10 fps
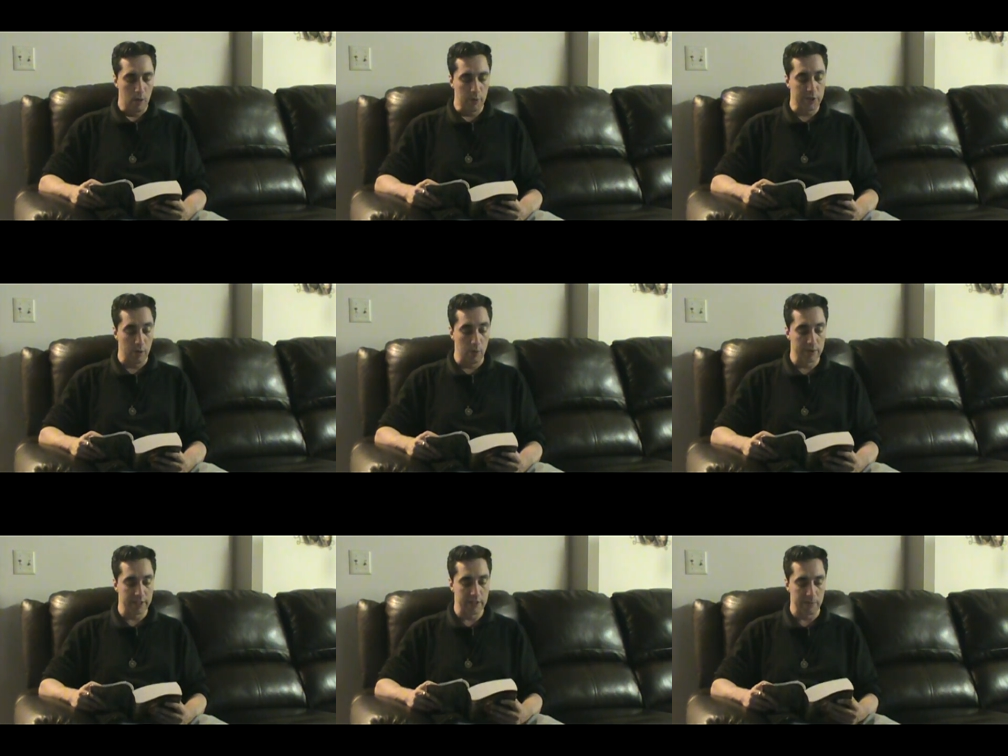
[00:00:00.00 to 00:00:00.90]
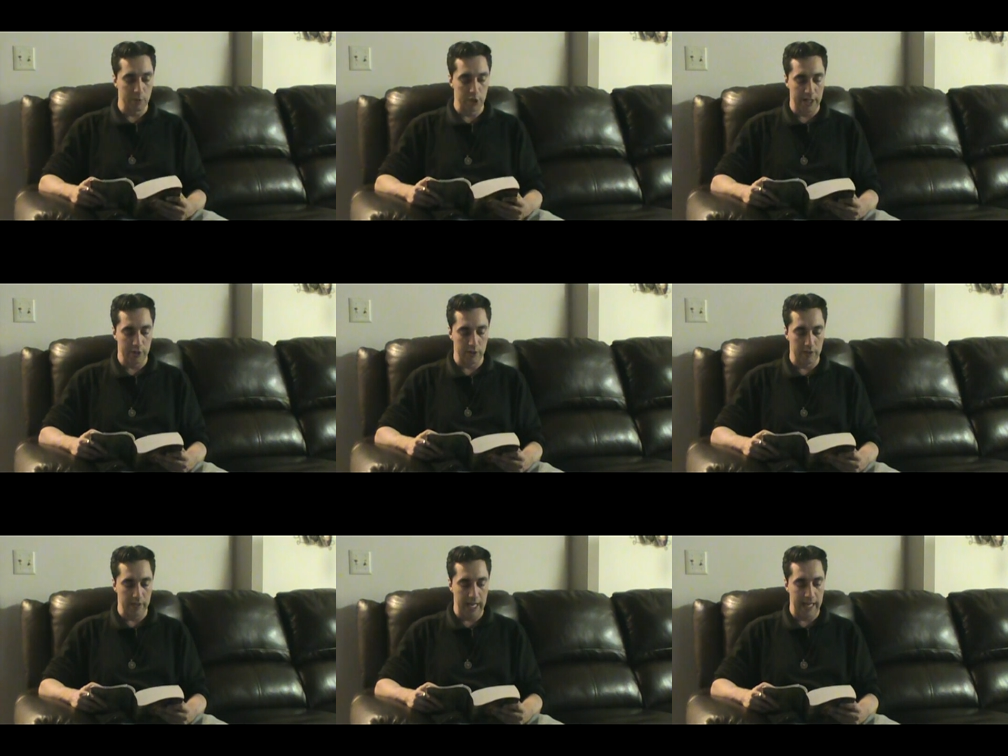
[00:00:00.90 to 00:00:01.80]
which it holds in
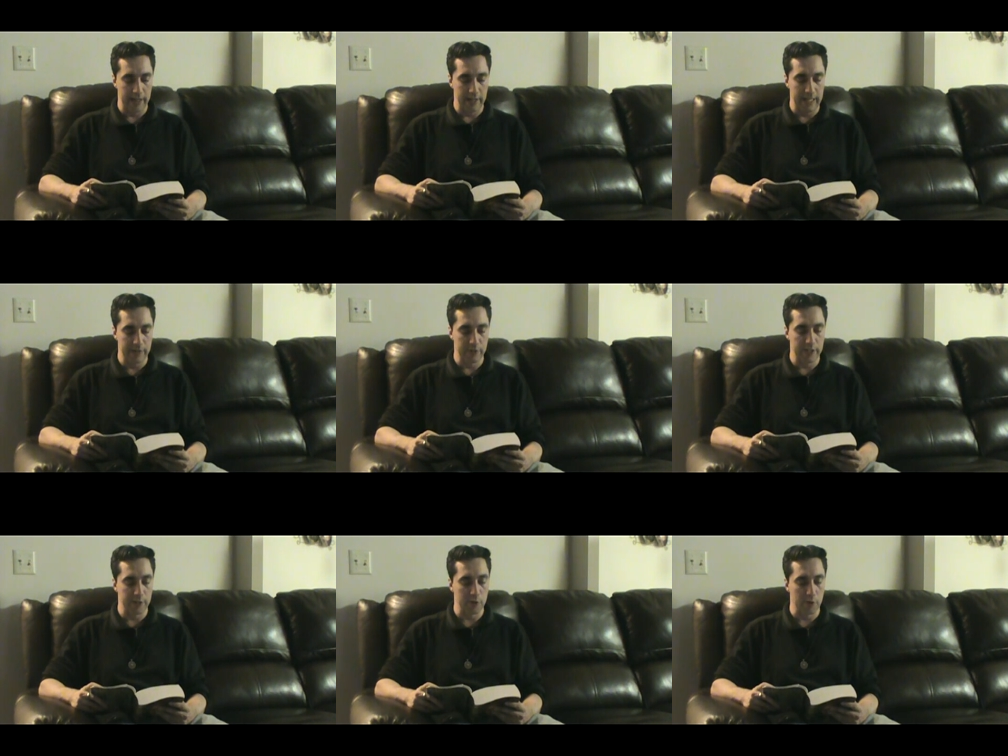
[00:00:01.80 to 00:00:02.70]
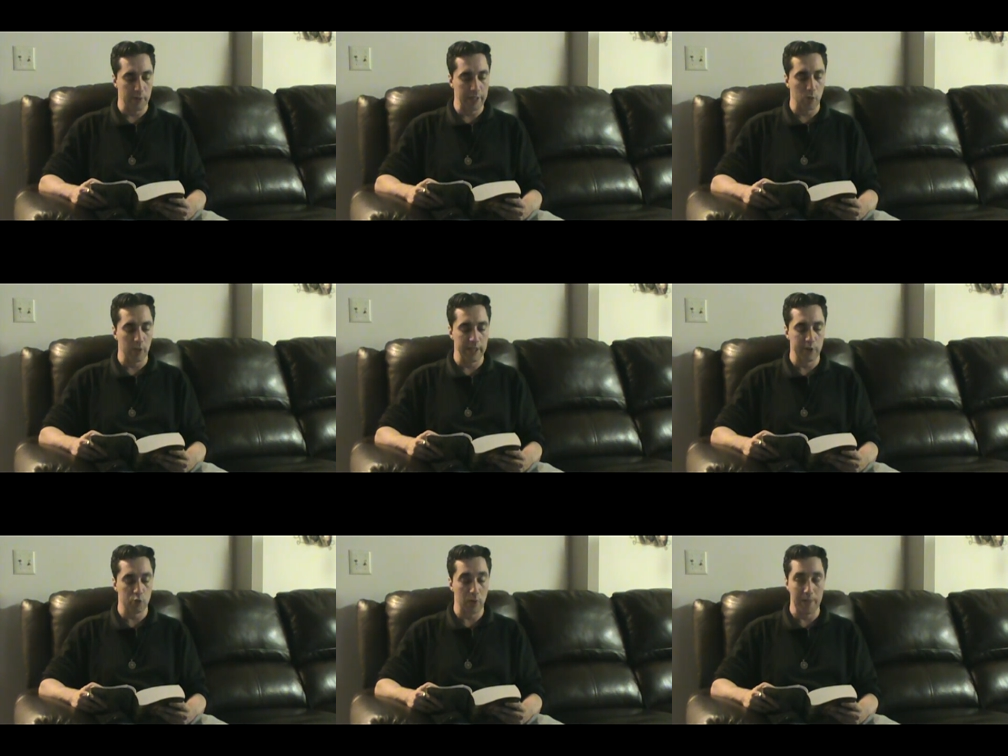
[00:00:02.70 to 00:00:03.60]
subjection and is in its turn equally
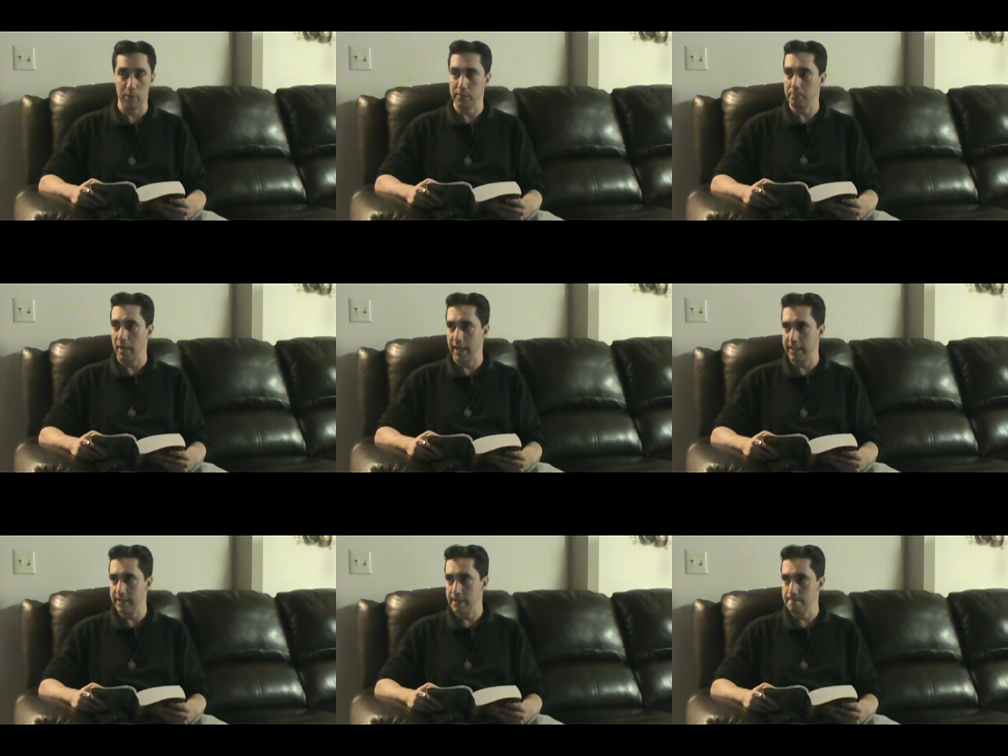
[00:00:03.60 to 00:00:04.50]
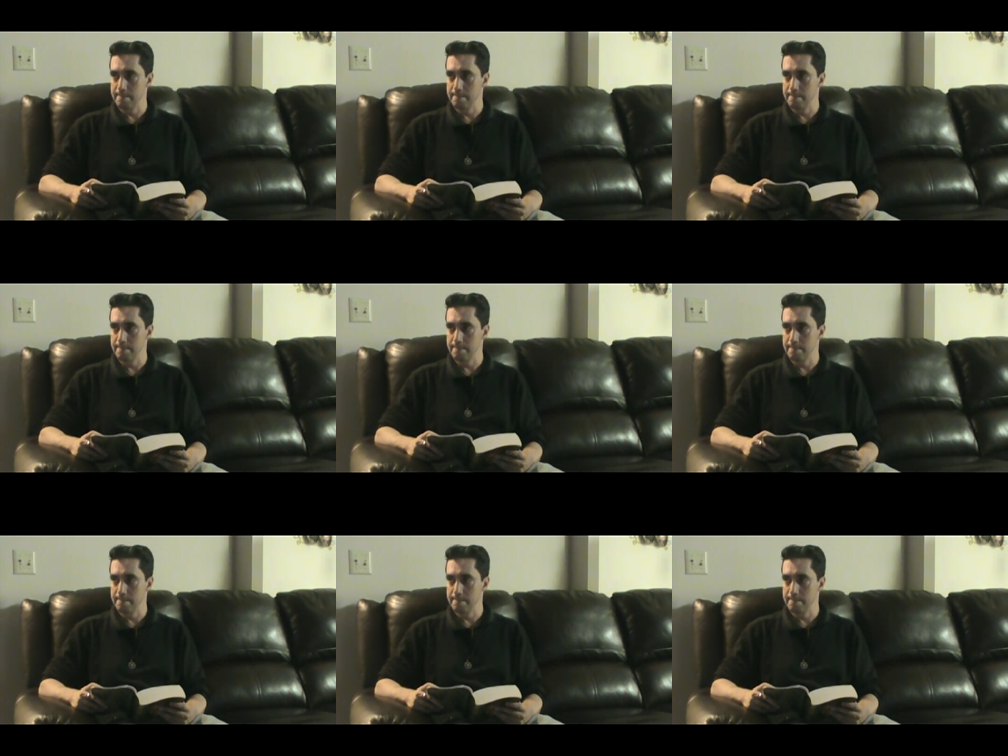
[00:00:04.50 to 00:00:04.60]
trammeled by it.